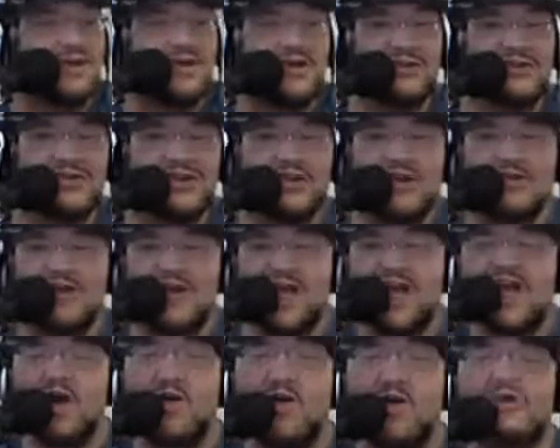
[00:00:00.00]
Do you
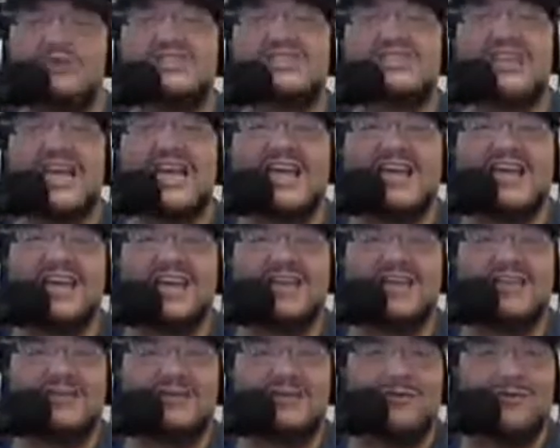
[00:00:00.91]
hear who's singing
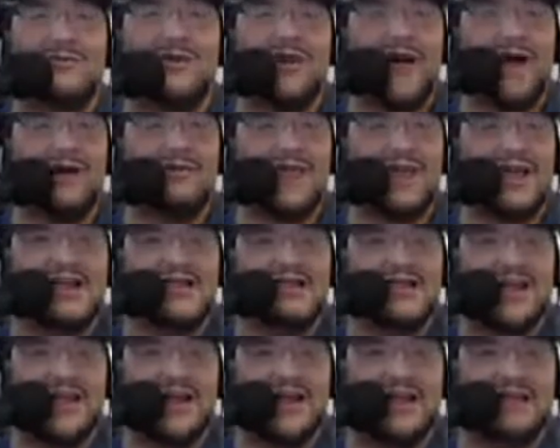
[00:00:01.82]
in the crowd like
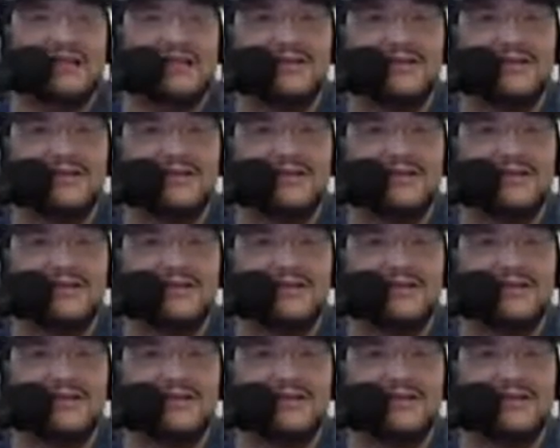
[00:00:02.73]
that?